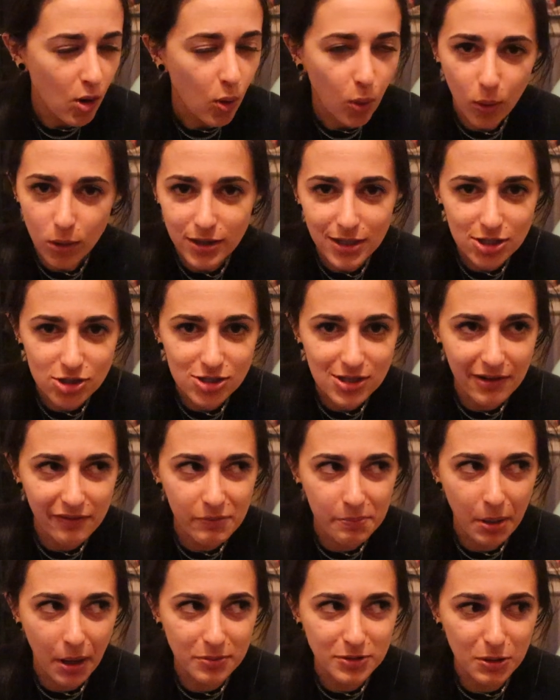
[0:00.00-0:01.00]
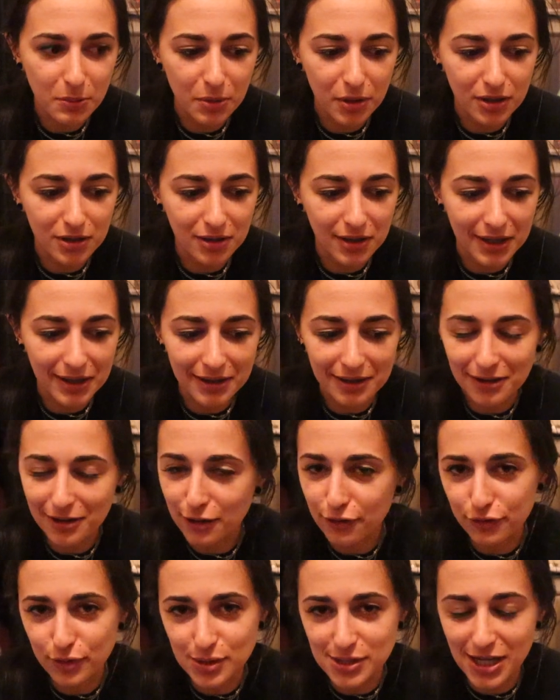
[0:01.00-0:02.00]
or they just haven't popped up on
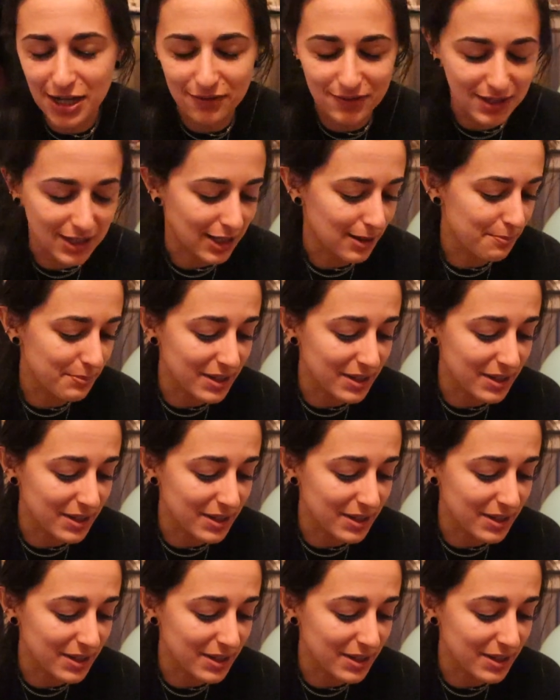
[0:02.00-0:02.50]
like a full day of eating.